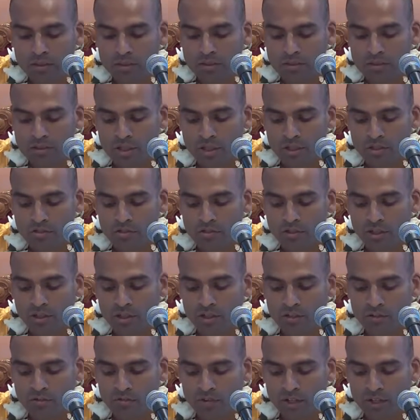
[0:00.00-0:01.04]
The
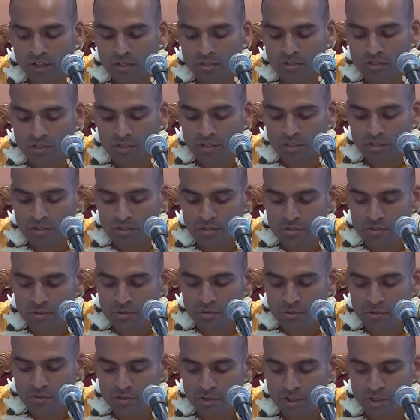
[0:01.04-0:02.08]
Kshatriyas, Vaishyas,
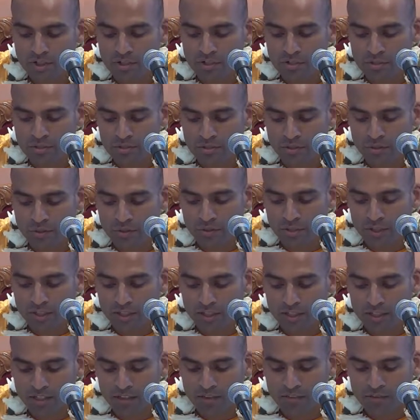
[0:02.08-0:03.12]
Sudras should
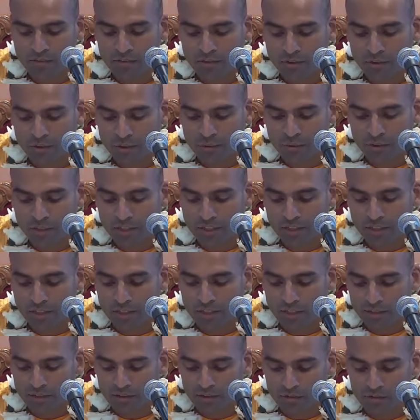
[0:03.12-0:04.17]
eat
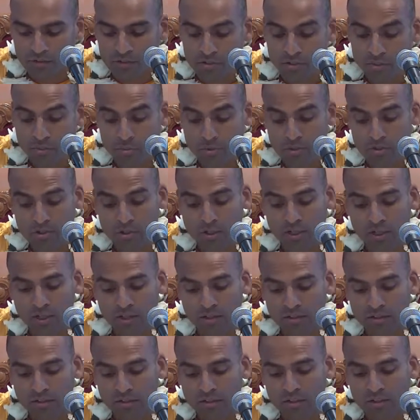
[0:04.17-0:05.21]
only Krishna
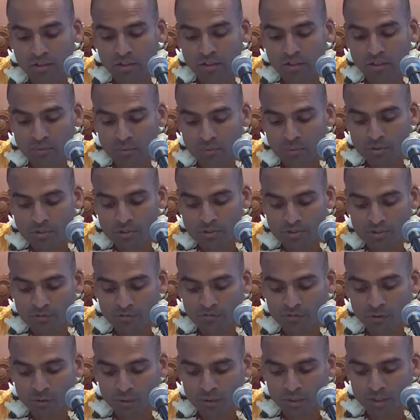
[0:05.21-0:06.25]
prasad, which is
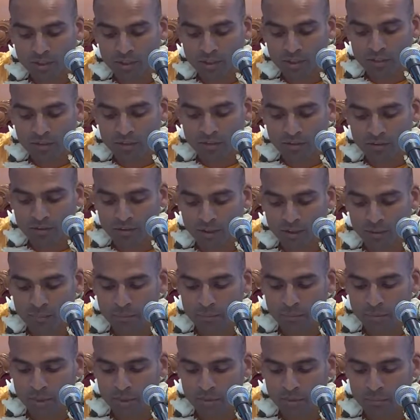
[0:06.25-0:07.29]
afforded
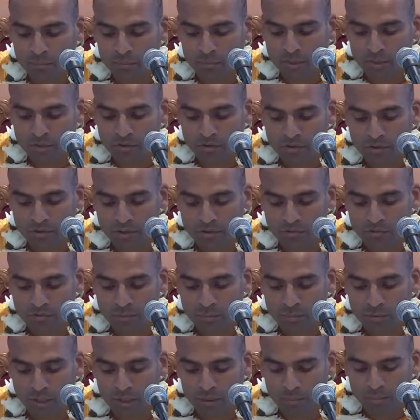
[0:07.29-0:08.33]
them by the mercy of
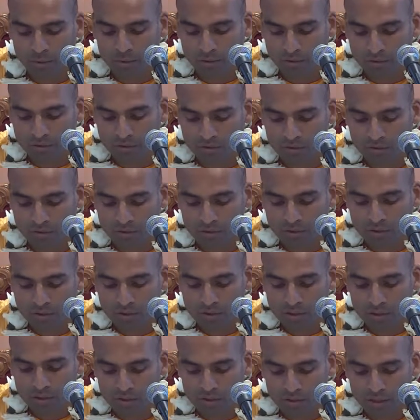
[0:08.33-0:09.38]
the Brahmanas.
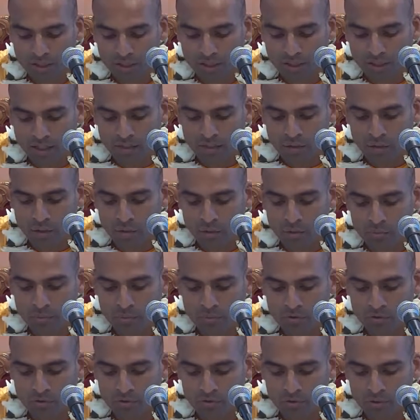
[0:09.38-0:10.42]
They cannot
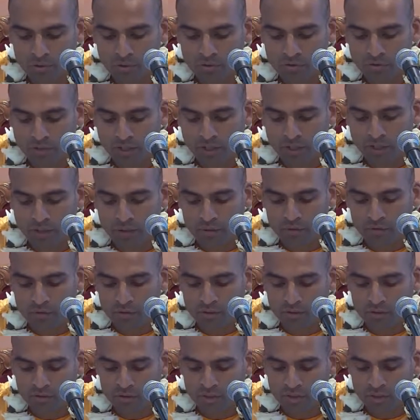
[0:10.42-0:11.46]
open
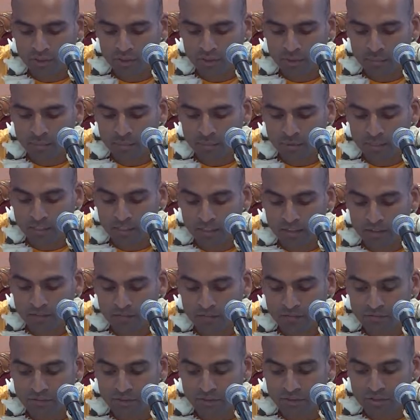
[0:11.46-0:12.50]
slaughterhouses and eat meat,
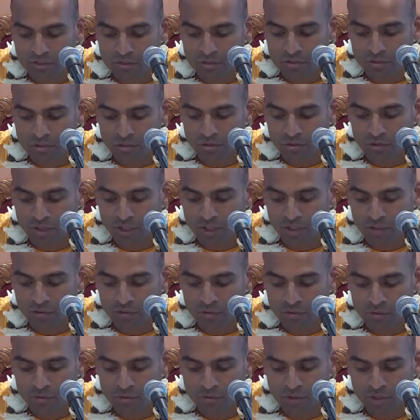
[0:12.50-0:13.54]
fish or
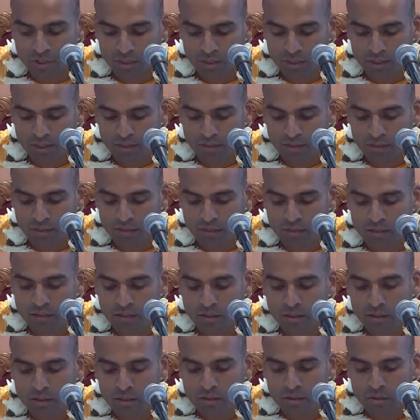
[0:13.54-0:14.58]
eggs or drink liquor,
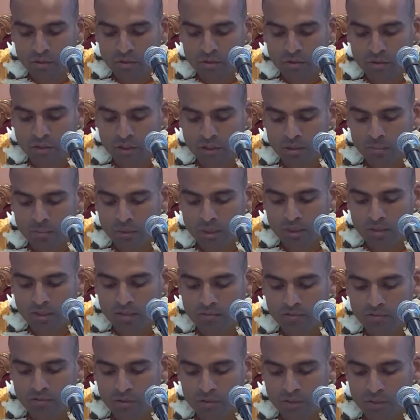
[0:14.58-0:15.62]
or earn
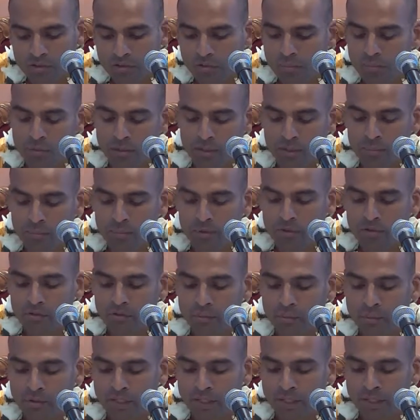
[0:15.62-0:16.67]
money for this
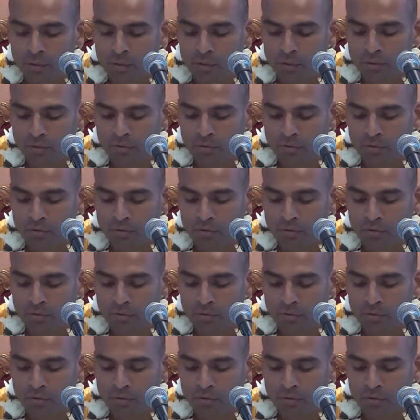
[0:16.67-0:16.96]
purpose without